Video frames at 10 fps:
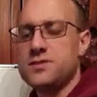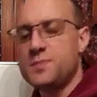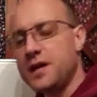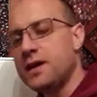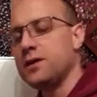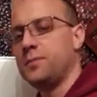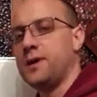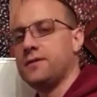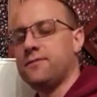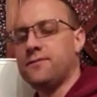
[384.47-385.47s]
speaking
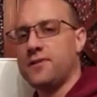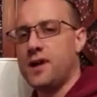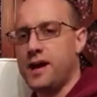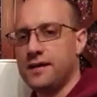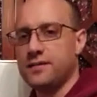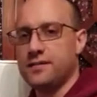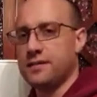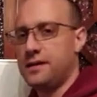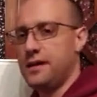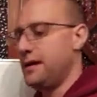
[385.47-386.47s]
about floods,
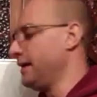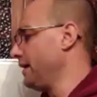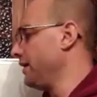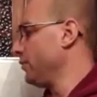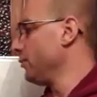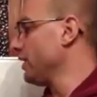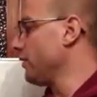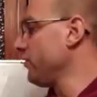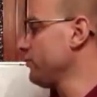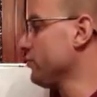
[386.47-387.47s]
we
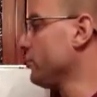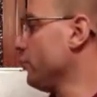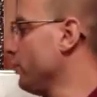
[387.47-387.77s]
also